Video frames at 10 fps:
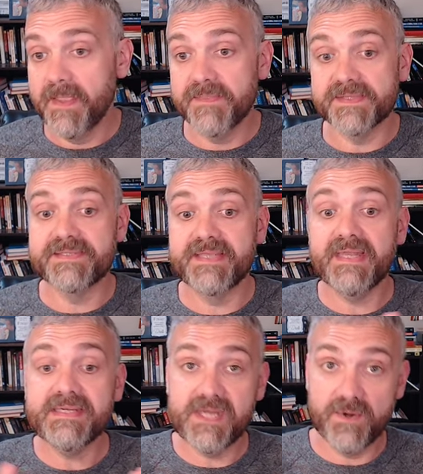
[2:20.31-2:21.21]
The
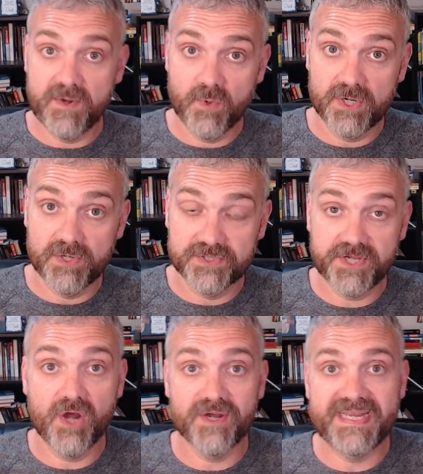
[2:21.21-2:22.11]
sedentary workers
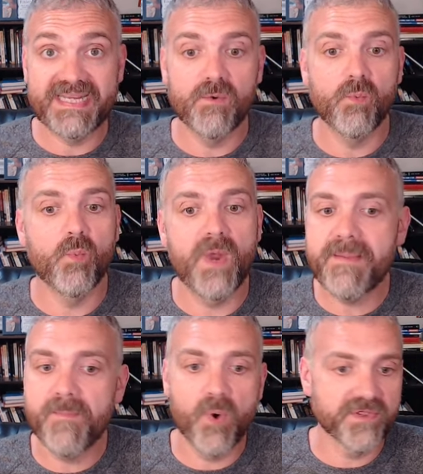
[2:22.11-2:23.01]
are eating way more